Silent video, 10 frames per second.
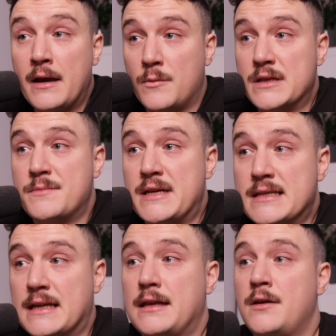which means
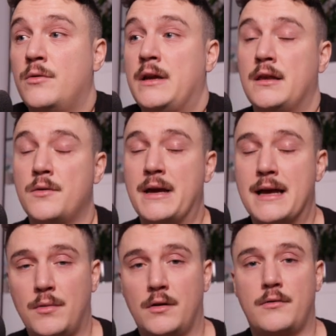that you need to be
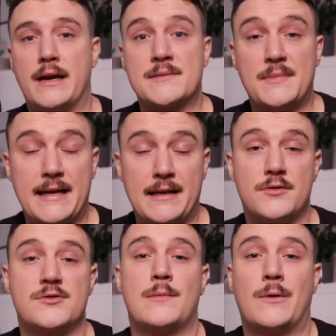able to explain it
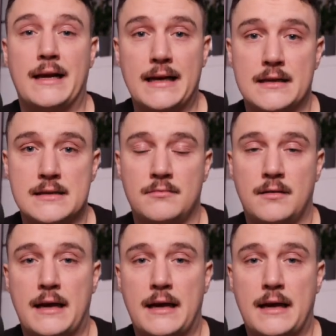to someone else,